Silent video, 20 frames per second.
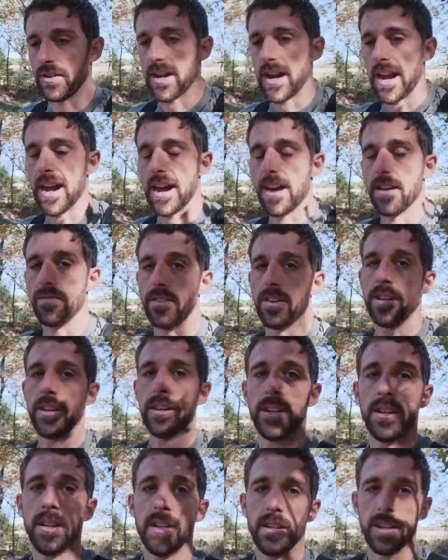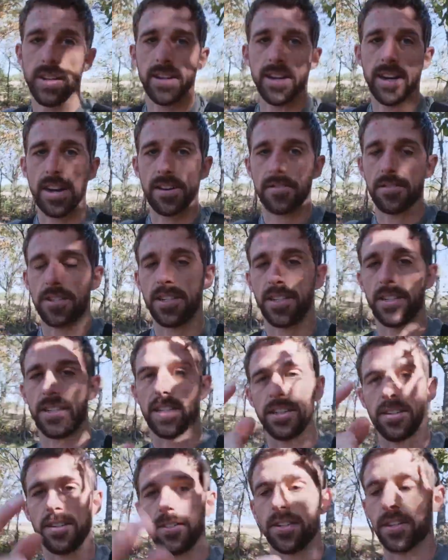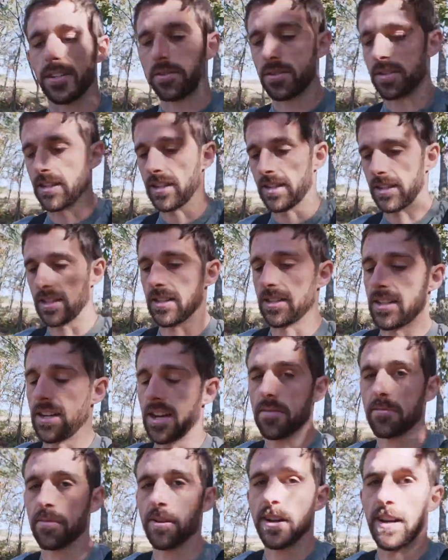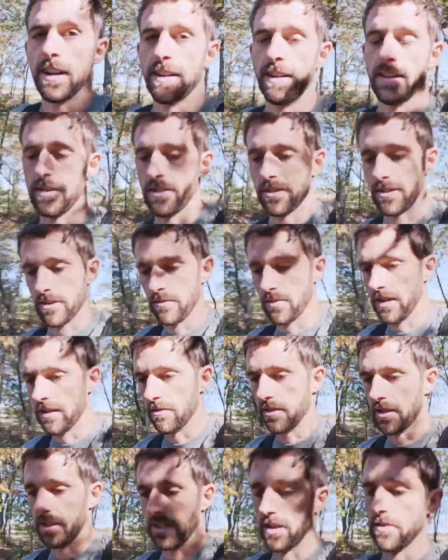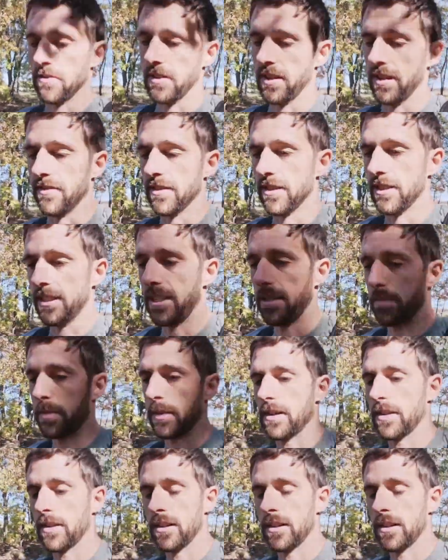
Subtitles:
have a housing that you can stick this camera in to be able to go even deeper.